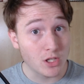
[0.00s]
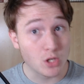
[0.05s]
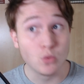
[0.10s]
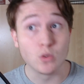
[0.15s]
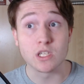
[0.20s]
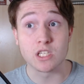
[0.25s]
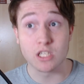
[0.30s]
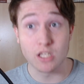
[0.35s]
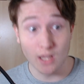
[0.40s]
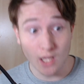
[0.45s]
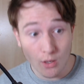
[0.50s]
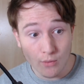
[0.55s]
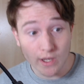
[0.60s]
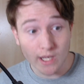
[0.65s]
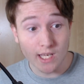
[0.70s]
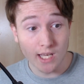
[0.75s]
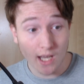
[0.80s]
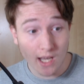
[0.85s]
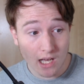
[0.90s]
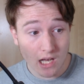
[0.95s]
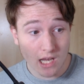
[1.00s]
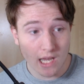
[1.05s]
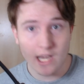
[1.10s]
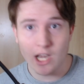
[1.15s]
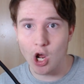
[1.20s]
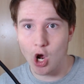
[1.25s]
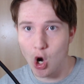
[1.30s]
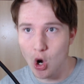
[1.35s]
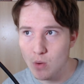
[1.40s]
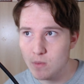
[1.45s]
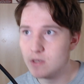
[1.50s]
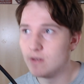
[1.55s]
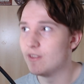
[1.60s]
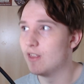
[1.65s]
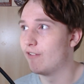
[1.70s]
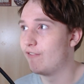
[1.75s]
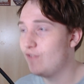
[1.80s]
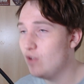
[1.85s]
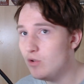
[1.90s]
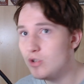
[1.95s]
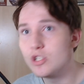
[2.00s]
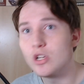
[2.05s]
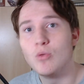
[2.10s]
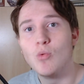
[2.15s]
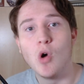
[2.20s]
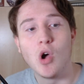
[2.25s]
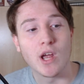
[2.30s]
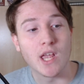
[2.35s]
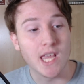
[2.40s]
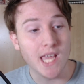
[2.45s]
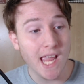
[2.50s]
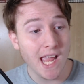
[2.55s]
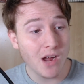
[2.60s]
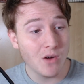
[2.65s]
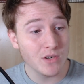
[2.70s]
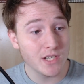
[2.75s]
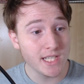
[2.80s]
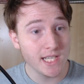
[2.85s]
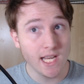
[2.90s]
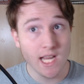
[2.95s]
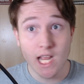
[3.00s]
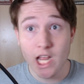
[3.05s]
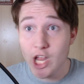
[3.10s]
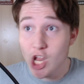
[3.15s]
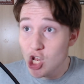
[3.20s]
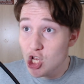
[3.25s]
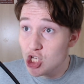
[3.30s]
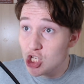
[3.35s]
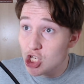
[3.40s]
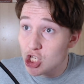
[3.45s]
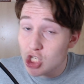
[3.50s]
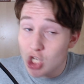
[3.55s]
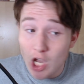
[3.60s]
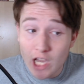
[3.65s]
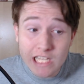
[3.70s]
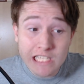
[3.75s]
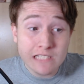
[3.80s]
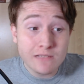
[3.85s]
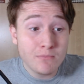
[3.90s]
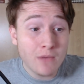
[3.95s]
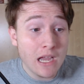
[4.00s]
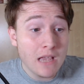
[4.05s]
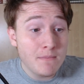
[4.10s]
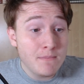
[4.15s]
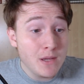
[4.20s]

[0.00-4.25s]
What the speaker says: to a slower car in hopes of the future working out, Sainz might be